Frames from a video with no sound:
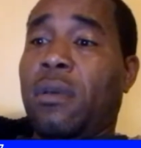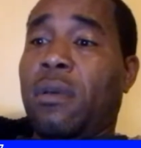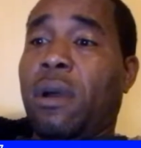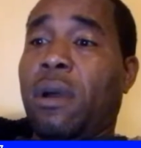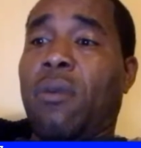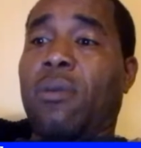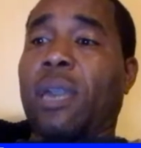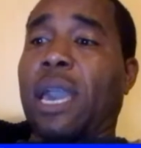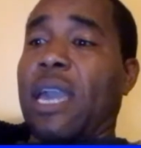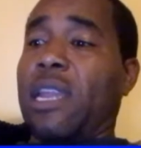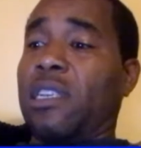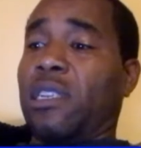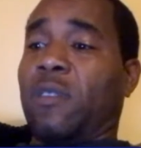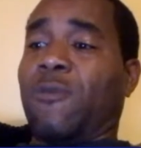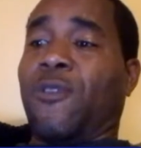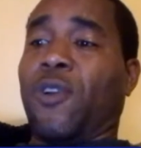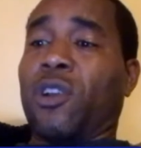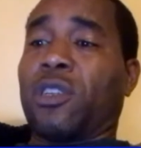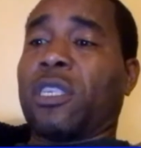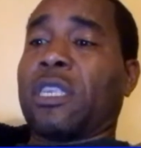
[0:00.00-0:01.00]
Okay, this is
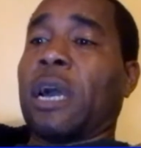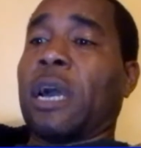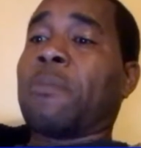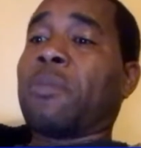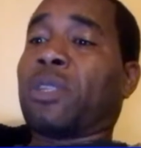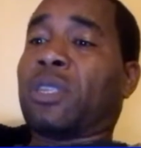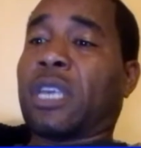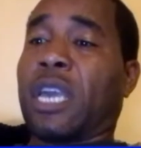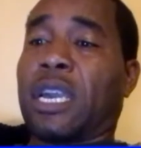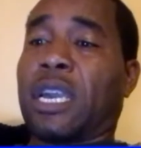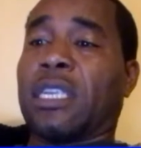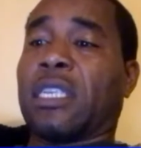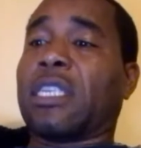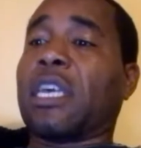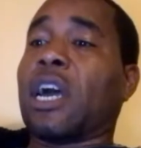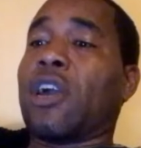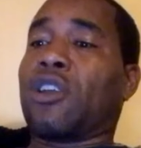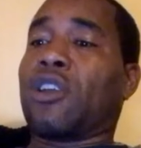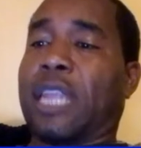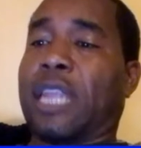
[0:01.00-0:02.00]
the first time we're seeing
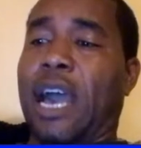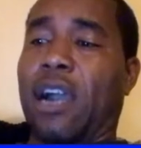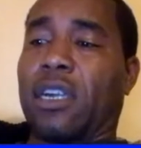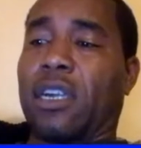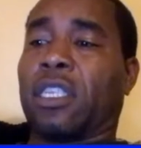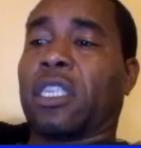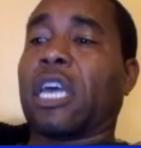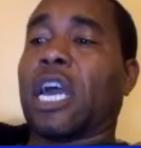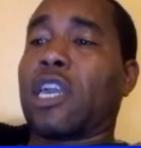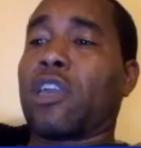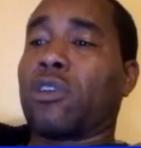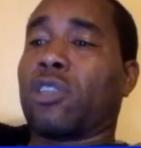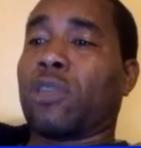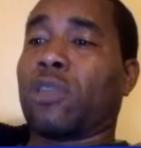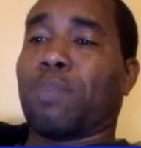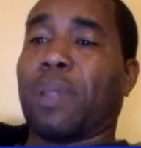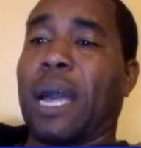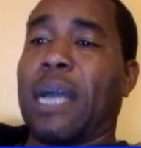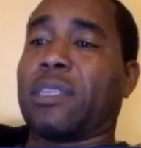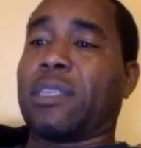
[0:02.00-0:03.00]
Castano. Now Castano is
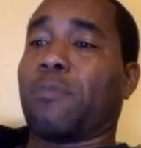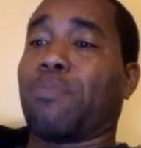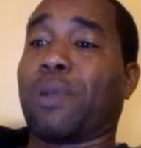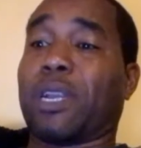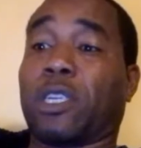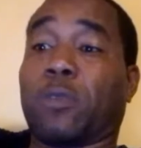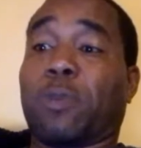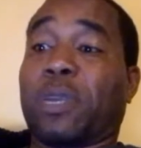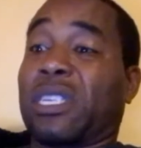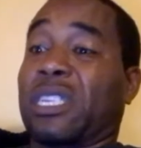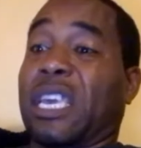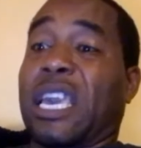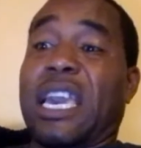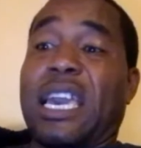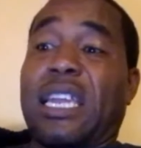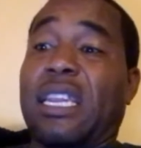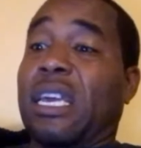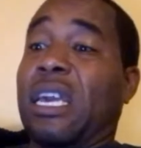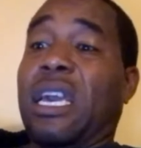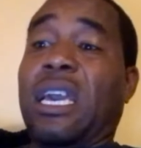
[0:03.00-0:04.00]
applying some pressure, but
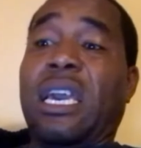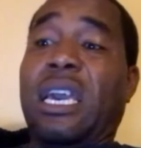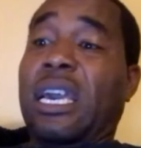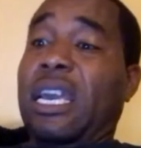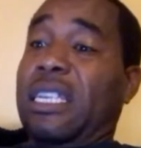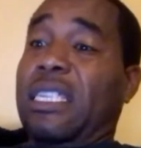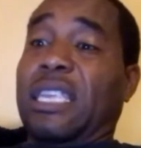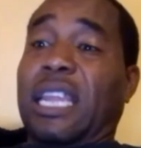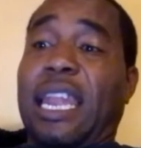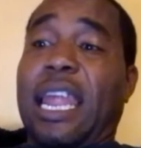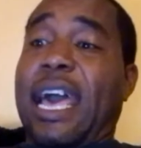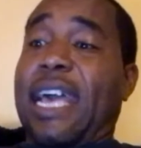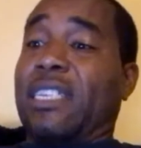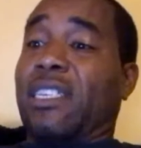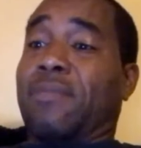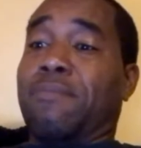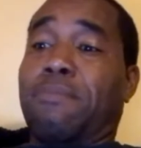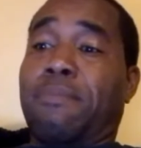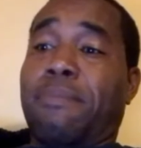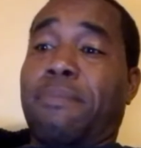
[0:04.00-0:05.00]
again, it's the
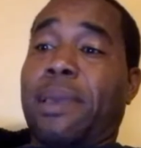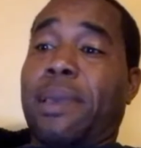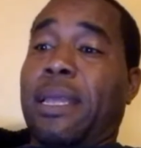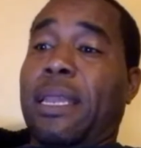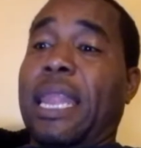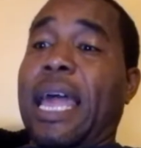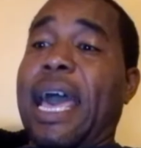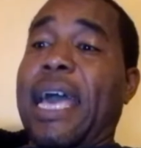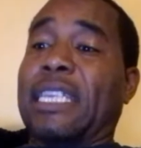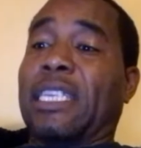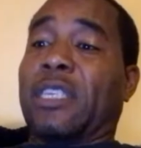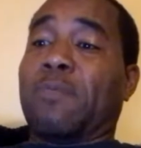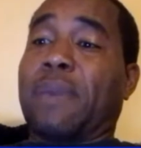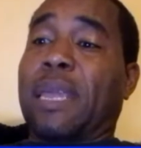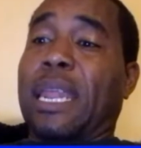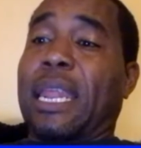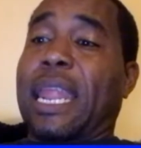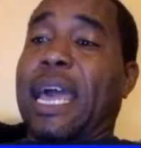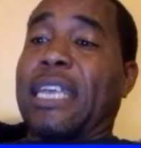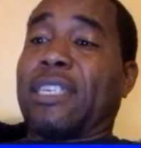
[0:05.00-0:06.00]
last
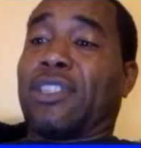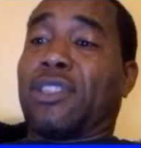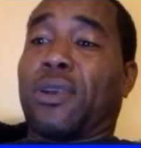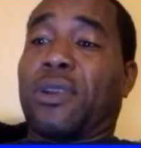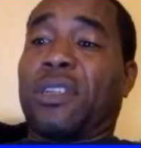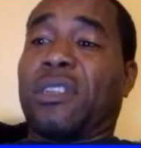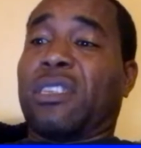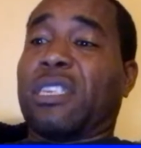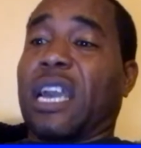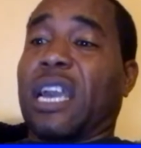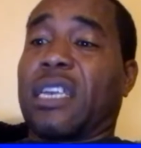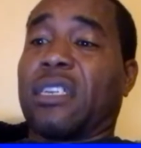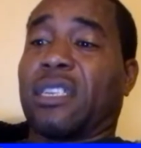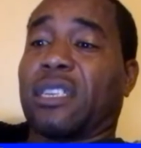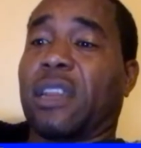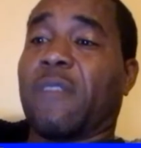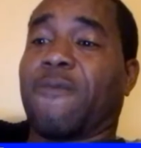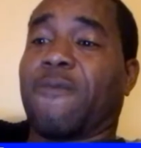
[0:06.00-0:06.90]
minute, last 30 seconds of the